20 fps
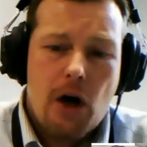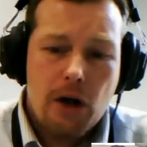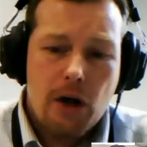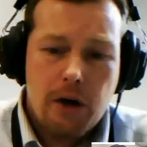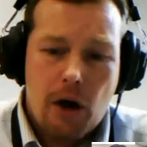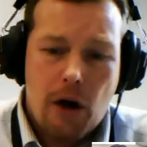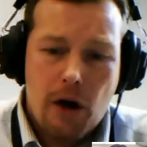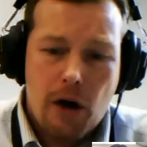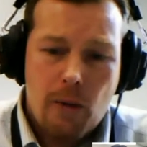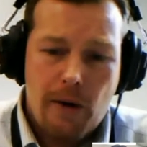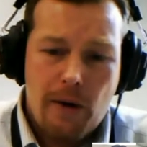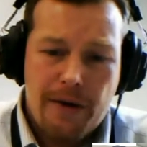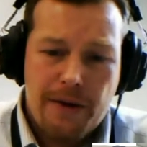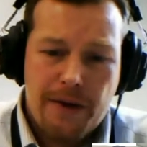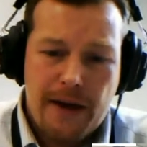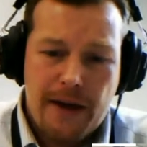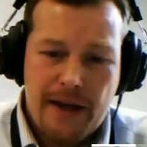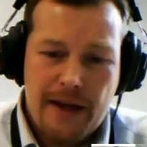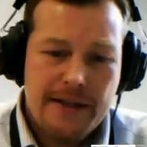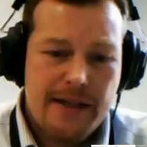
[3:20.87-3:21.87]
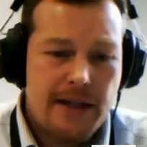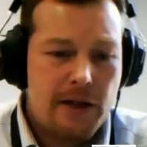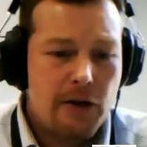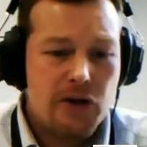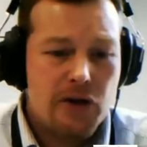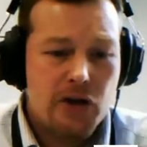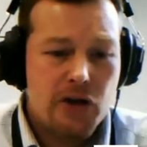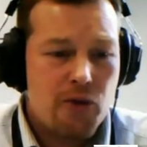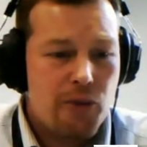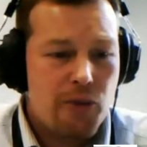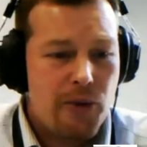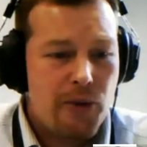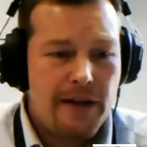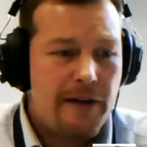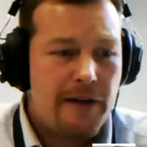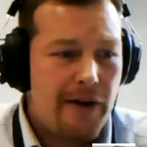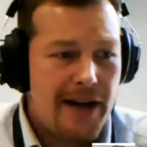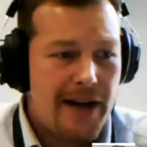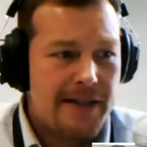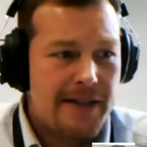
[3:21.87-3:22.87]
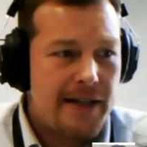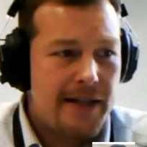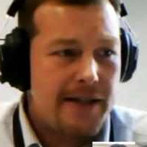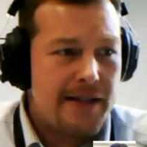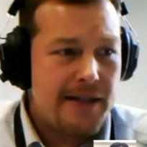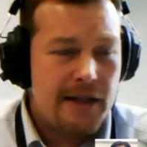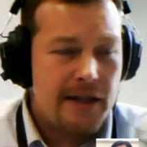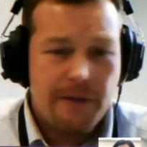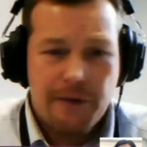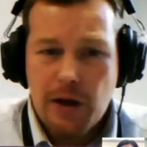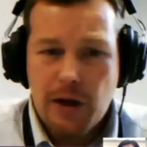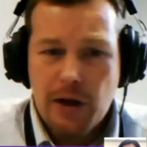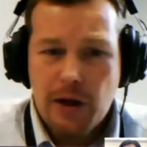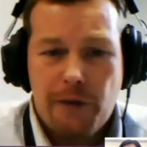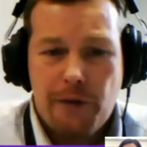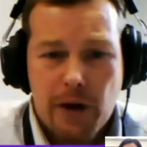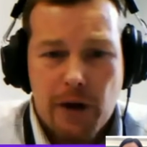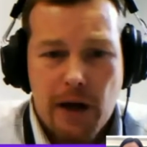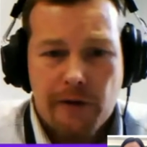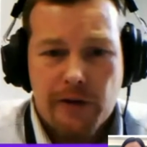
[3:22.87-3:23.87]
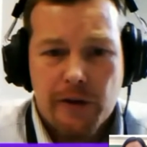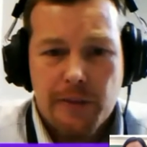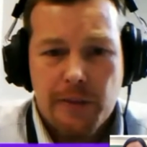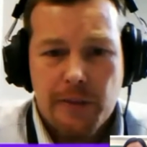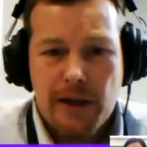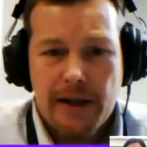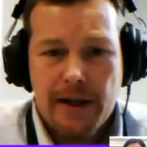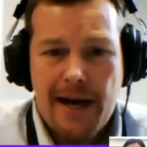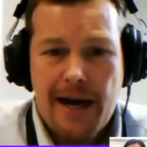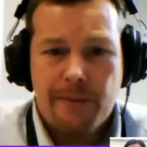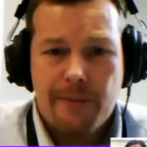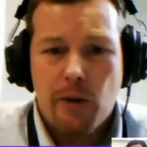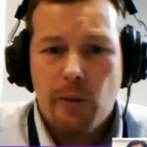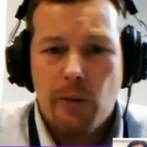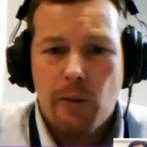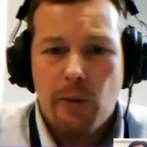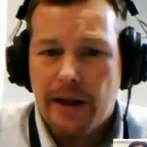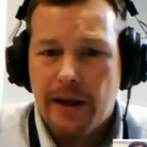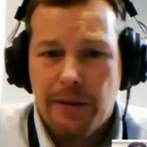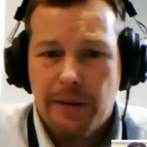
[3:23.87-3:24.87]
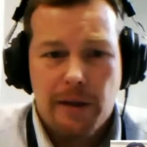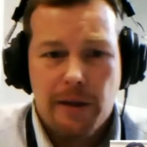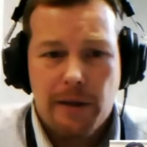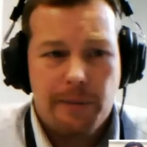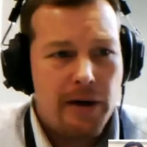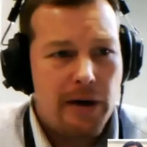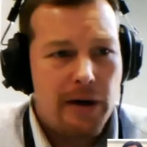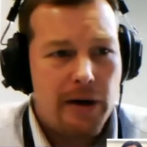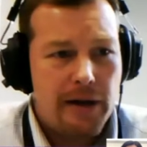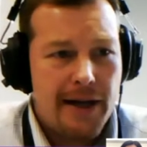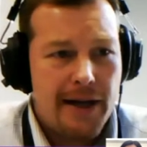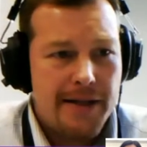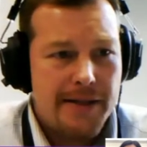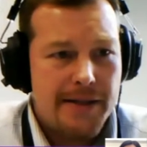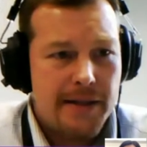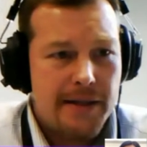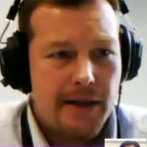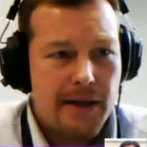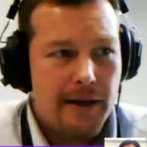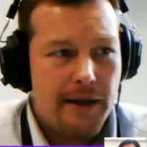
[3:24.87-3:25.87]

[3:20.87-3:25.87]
along with kids that are just reading their essays, and if they don't feel comfortable on camera, we can put up a nice